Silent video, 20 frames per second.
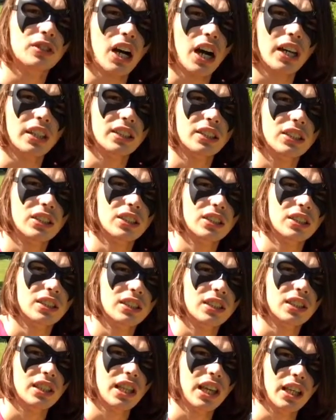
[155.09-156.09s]
right,
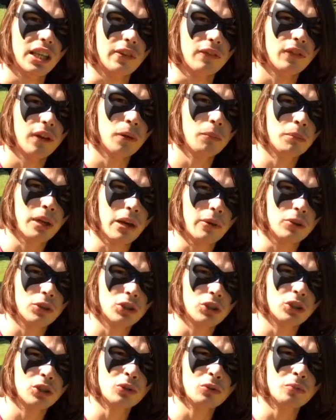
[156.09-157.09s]
in a film that will
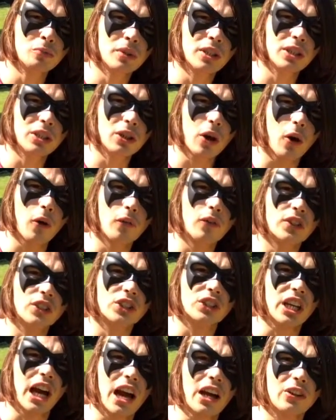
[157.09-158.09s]
soon be
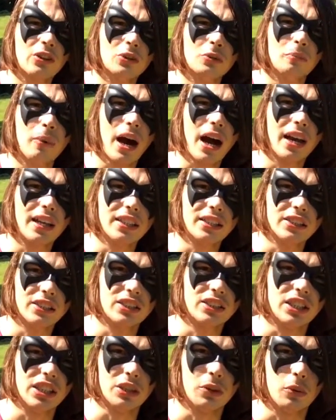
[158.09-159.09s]
overshadowed by its
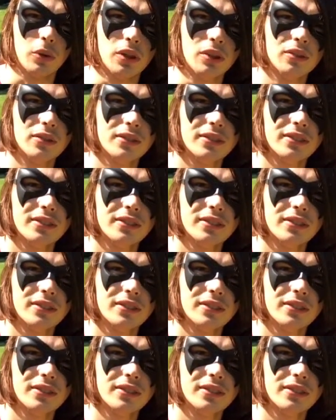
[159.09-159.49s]
sequel.